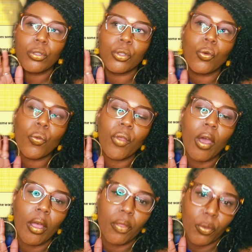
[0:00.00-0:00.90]
through
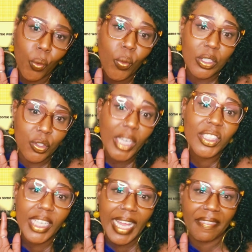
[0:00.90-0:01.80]
the
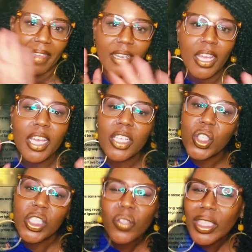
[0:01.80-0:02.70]
structure like that. It
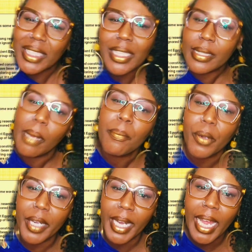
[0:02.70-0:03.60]
just creates a
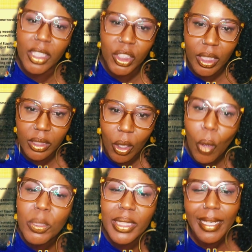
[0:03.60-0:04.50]
temporary kind of shelter,
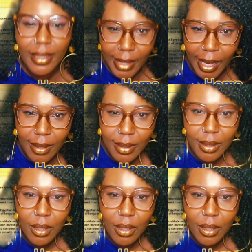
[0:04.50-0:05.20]
almost like a tent,